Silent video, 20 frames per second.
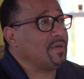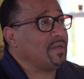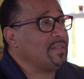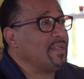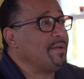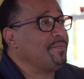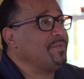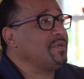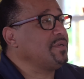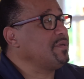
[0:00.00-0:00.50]

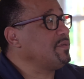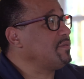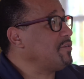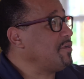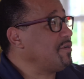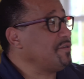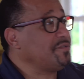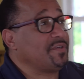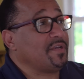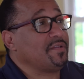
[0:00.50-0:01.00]
And then when it
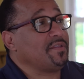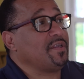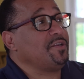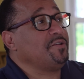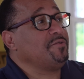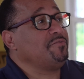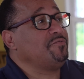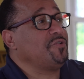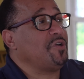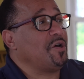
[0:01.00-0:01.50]
turns out
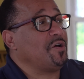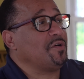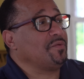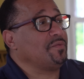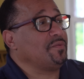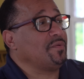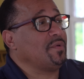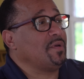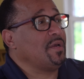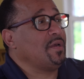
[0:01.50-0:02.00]
that you don't,
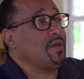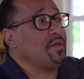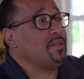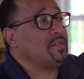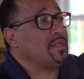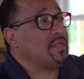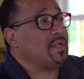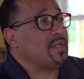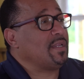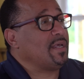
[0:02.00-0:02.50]

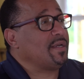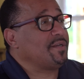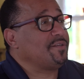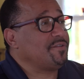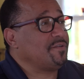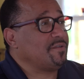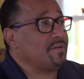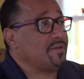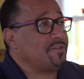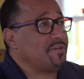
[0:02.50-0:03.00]
then I like
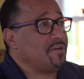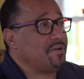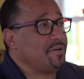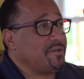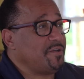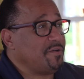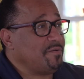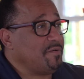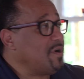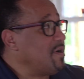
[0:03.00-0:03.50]
sort of
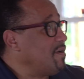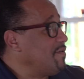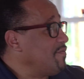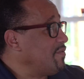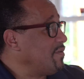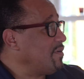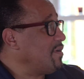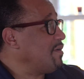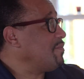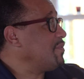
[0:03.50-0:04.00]
turn you
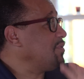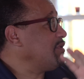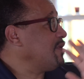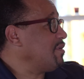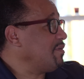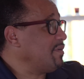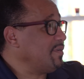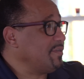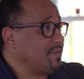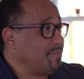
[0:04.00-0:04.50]
off and go, well,
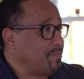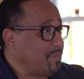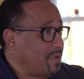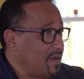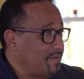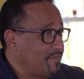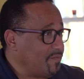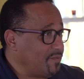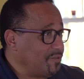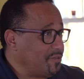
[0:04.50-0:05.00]
you know, he's a
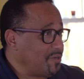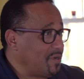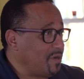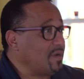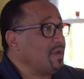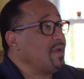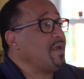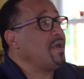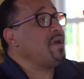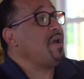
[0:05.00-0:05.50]
prideful
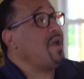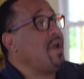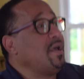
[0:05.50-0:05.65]
jerk.